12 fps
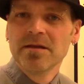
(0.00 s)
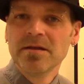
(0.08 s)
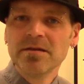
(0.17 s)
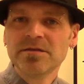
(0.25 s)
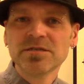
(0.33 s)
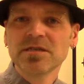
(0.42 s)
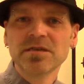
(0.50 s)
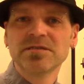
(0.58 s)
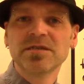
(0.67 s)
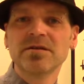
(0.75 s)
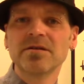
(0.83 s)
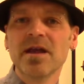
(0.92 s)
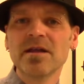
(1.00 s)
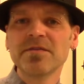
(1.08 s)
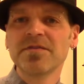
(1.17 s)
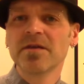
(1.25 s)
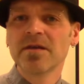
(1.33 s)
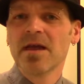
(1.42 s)
just consider
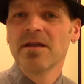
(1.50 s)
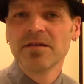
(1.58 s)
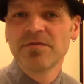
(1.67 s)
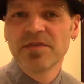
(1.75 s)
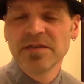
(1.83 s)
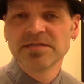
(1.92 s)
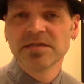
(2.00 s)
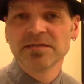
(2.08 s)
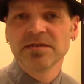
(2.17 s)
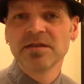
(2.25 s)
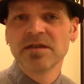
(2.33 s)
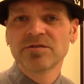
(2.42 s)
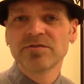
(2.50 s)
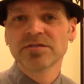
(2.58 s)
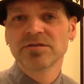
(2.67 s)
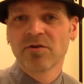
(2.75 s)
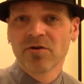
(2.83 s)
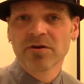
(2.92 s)
any thesis, any
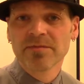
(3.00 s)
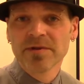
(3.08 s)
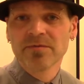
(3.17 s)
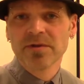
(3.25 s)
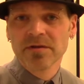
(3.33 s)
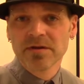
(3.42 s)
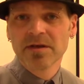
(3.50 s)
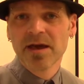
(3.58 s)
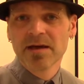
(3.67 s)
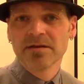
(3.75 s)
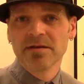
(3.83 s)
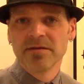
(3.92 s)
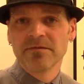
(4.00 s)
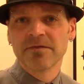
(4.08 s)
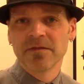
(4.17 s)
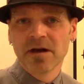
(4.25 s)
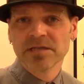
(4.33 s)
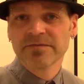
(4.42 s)
interesting argument we look at in
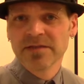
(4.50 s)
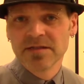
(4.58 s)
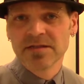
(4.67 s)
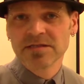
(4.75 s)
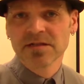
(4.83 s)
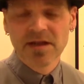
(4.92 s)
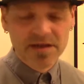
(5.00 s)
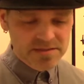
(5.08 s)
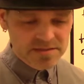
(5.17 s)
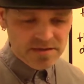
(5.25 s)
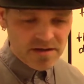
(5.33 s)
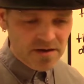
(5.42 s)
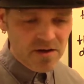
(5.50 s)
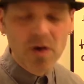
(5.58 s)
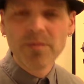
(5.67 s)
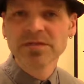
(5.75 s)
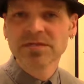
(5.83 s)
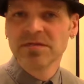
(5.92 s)
philosophy in this class,
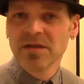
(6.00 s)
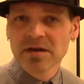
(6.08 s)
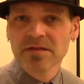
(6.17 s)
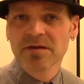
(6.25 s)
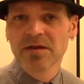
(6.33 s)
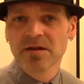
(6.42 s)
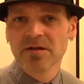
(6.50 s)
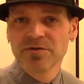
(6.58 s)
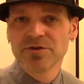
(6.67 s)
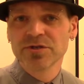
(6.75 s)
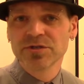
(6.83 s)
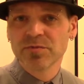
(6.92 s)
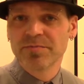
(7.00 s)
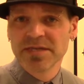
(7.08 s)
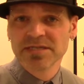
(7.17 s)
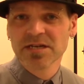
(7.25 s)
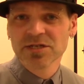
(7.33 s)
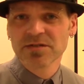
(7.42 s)
almost none of the conclusions will be
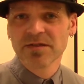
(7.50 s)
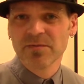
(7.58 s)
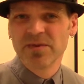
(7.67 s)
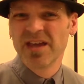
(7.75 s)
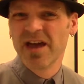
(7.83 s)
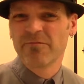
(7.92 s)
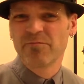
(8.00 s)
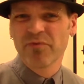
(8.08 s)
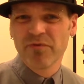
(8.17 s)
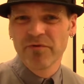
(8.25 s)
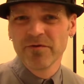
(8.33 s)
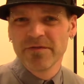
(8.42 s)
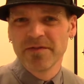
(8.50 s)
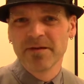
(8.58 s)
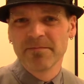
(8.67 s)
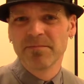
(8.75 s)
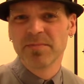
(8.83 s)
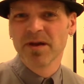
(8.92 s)
such that we have proven
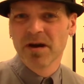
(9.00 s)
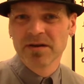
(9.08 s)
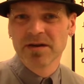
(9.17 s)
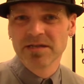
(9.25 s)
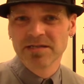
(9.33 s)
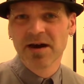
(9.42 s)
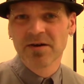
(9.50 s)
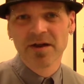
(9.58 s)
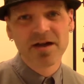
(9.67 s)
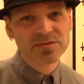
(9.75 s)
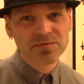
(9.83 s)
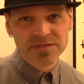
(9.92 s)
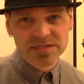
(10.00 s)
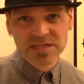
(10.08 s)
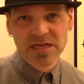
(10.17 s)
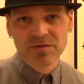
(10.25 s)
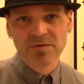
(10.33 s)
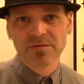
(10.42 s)
them beyond any doubt, as we'll
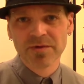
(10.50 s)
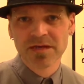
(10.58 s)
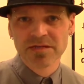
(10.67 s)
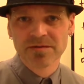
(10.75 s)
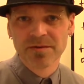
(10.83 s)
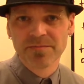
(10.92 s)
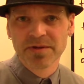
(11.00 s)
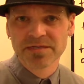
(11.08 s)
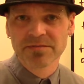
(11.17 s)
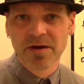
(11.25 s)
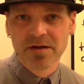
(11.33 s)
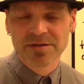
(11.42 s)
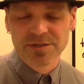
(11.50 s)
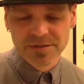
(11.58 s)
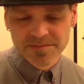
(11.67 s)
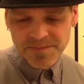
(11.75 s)
see when we get to epistemology.